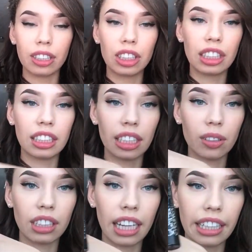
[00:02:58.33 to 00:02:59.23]
This is the
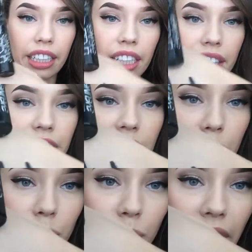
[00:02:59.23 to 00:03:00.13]
liquid liner, and this is
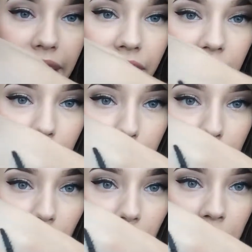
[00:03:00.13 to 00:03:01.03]
right here in the
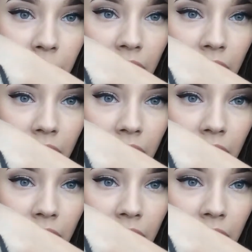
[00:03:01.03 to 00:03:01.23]
middle.